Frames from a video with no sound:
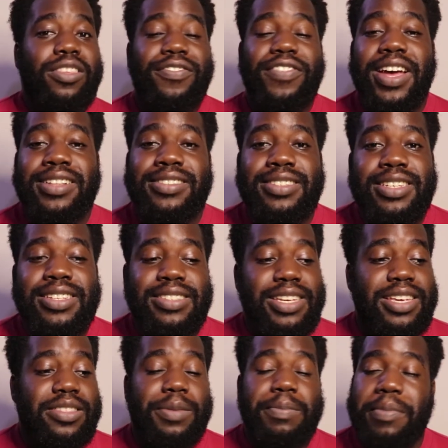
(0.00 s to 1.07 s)
the fight scenes
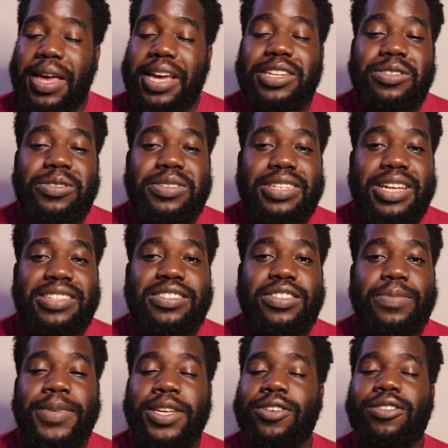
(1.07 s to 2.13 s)
either make no sense
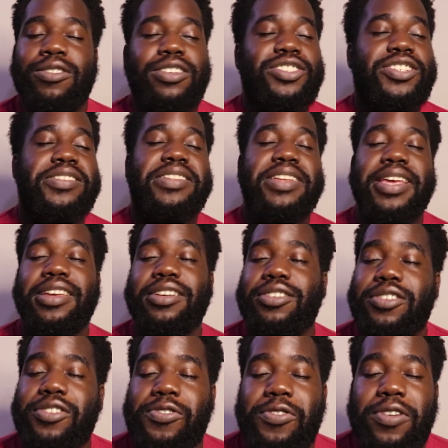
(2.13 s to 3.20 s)
to me or are just
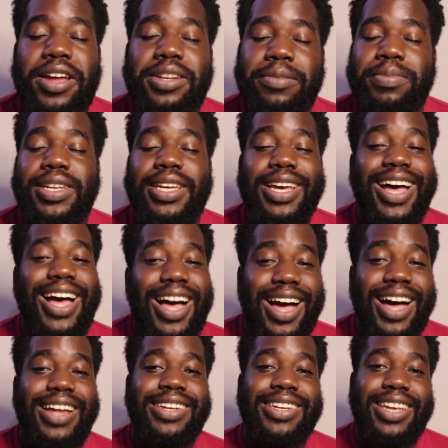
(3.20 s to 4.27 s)
incredibly
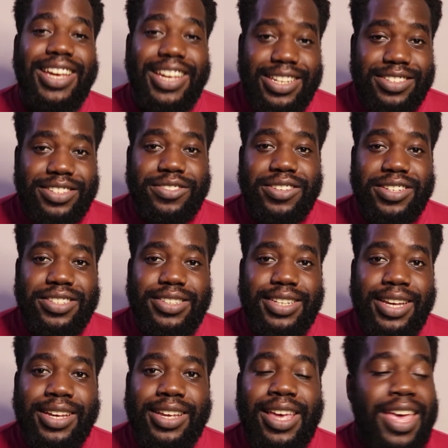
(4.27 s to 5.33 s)

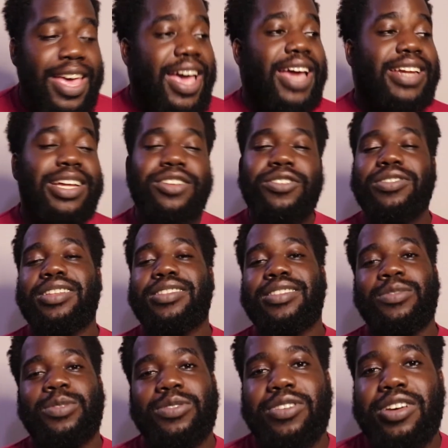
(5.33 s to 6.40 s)
uninteresting. And I knew that
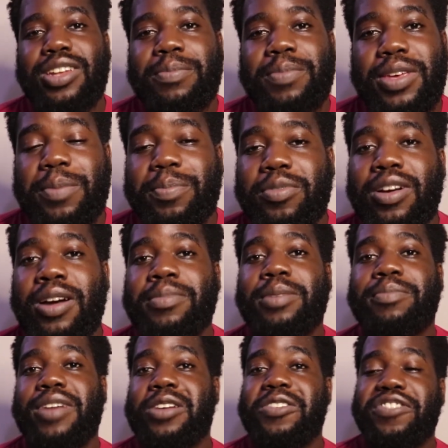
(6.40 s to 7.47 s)
this was gonna be a
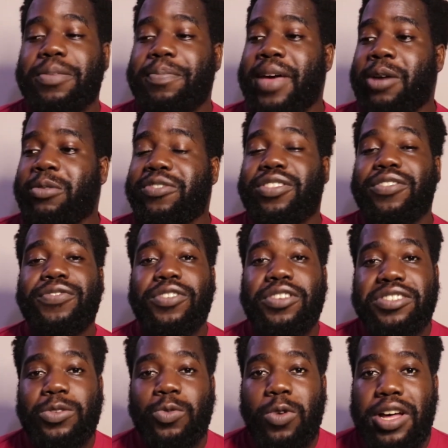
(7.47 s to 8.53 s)
problem right off the bat with the
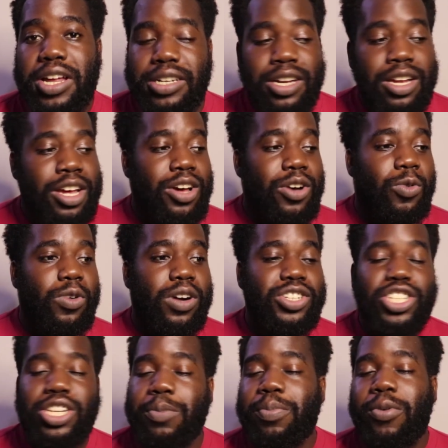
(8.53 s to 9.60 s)
first one.
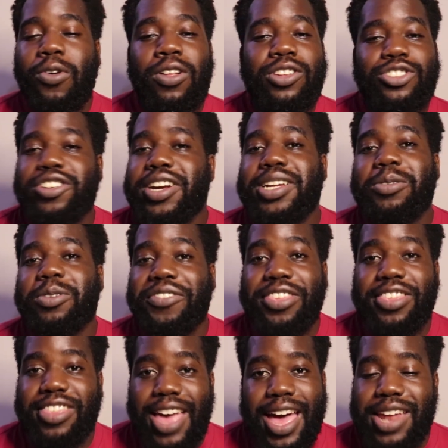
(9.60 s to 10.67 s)
Watching Paul training
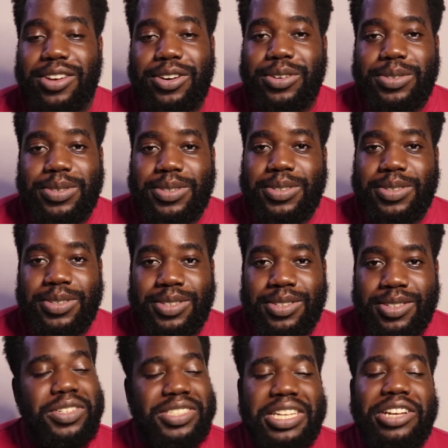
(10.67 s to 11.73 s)
with Thanos
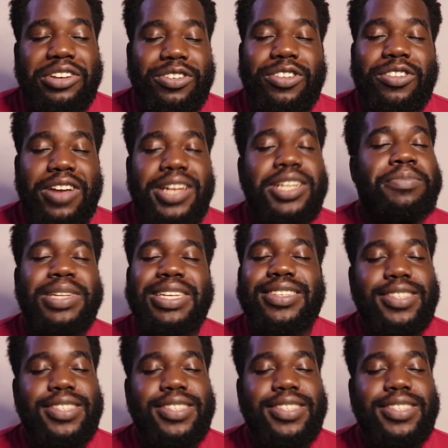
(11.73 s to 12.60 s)
was incredibly